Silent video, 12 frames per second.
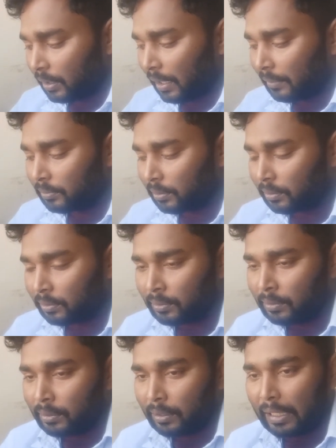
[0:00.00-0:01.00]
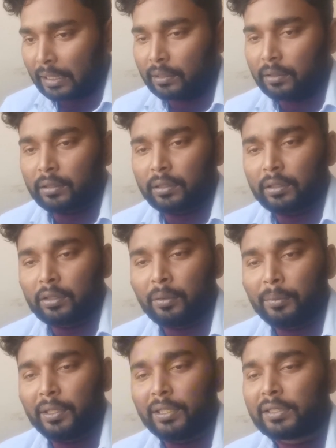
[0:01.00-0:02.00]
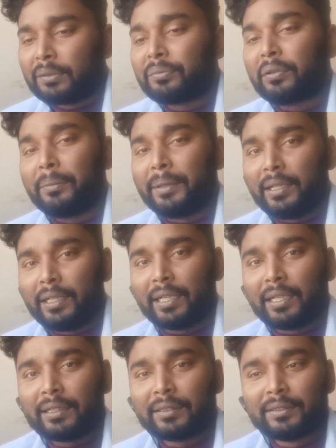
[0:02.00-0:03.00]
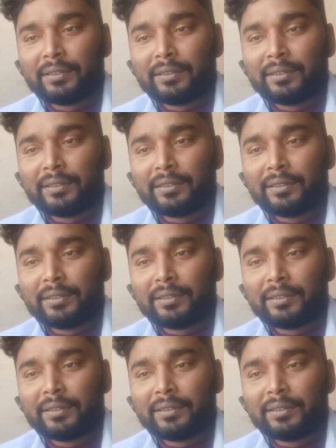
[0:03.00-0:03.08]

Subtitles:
after I got the recommendation from India,